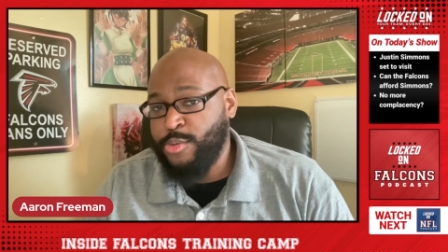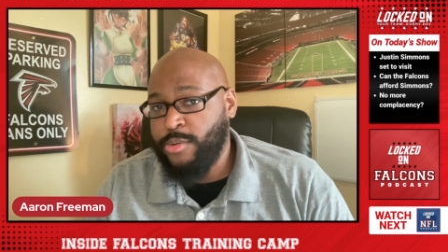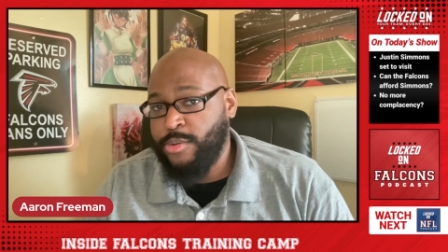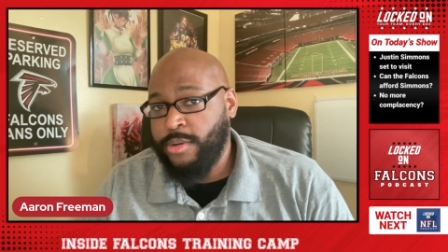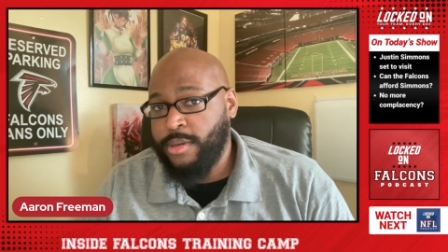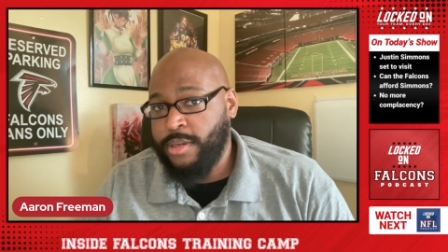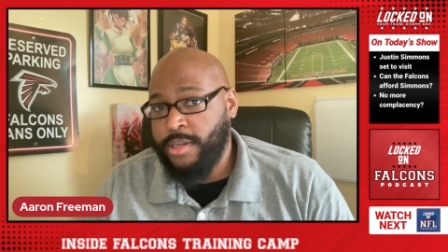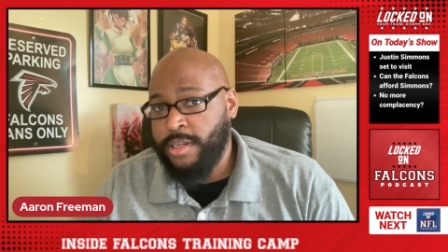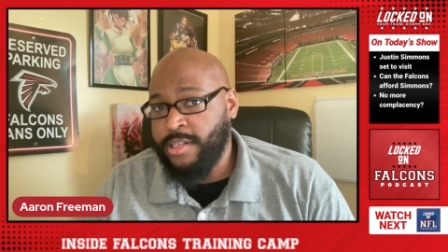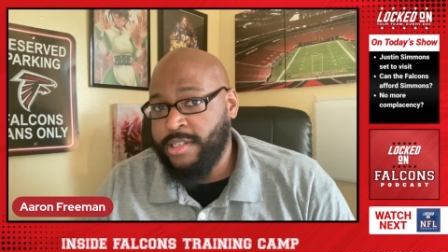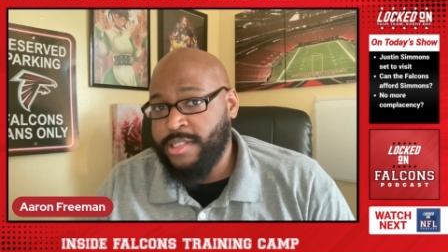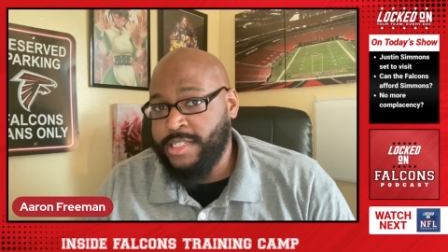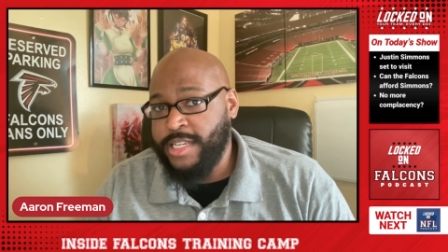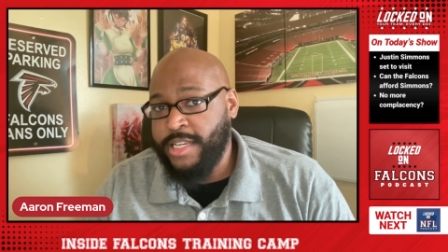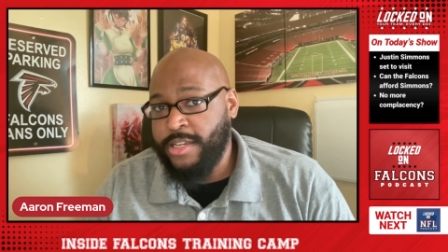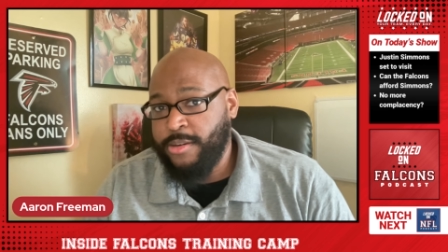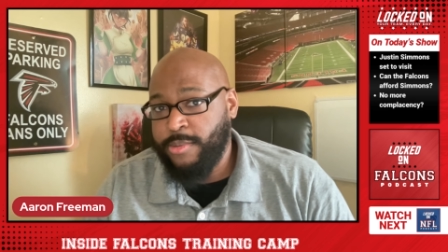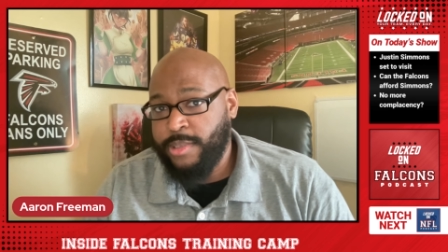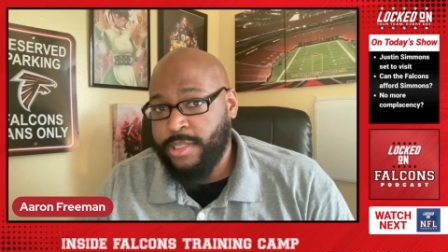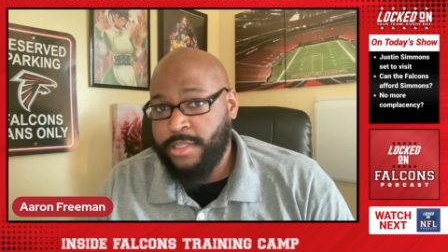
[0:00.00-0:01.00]
to a, a
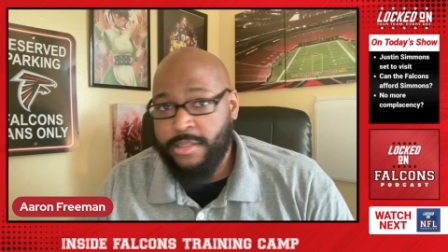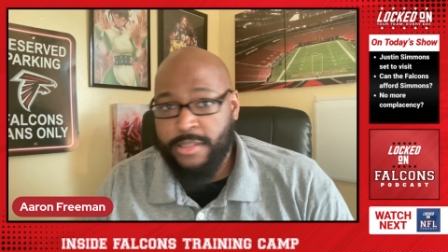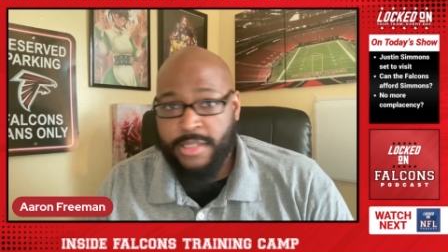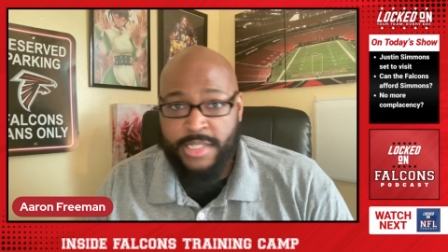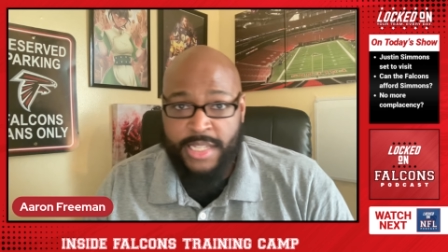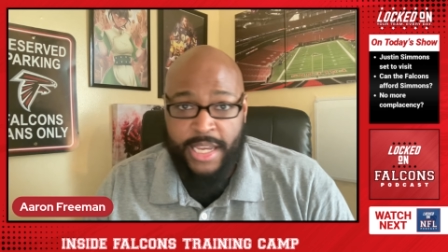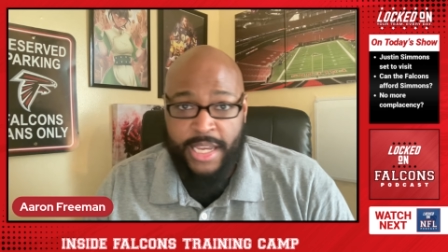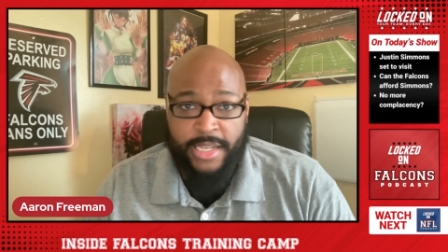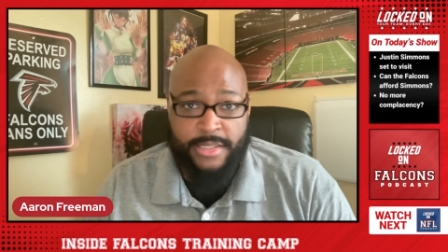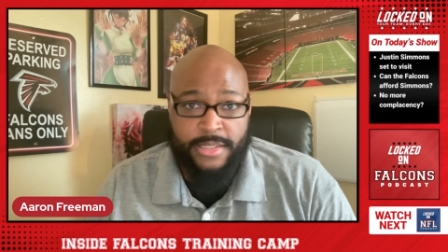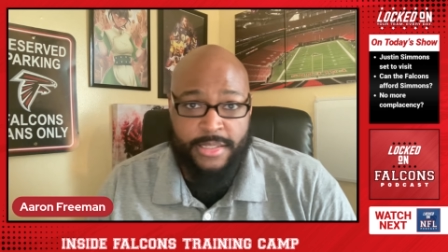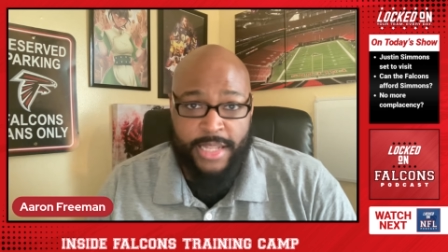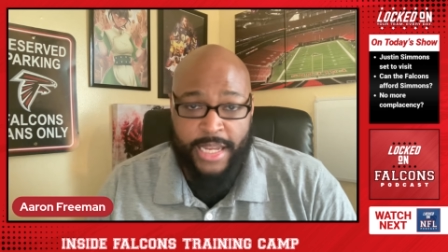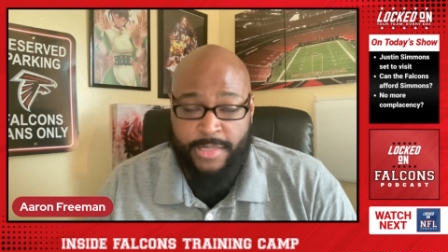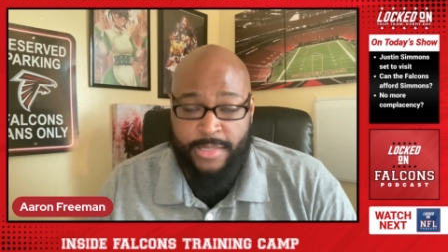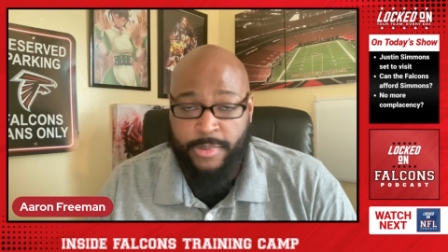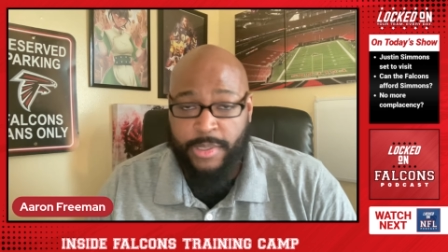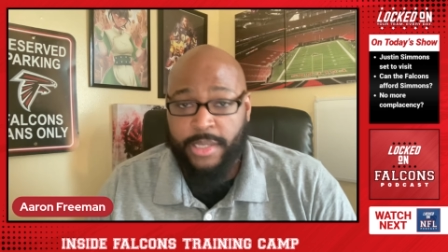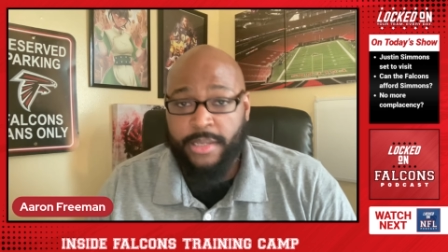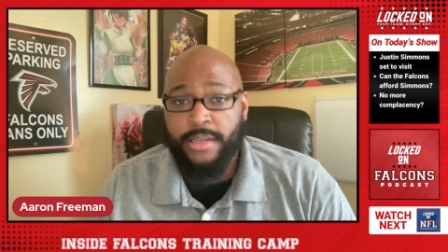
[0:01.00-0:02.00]
deal with the Saints
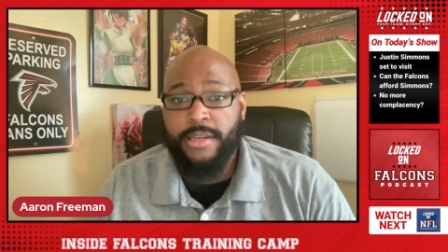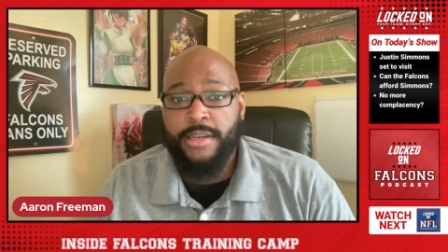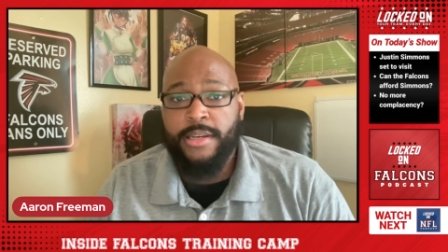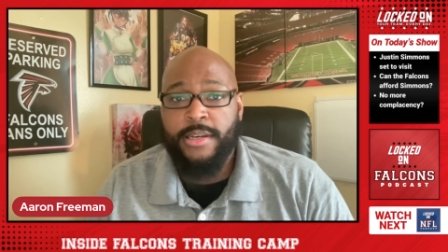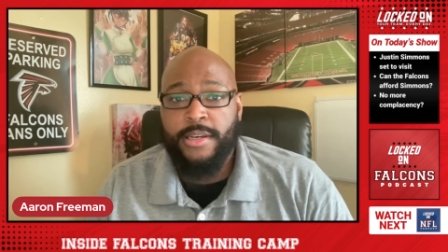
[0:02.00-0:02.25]
last week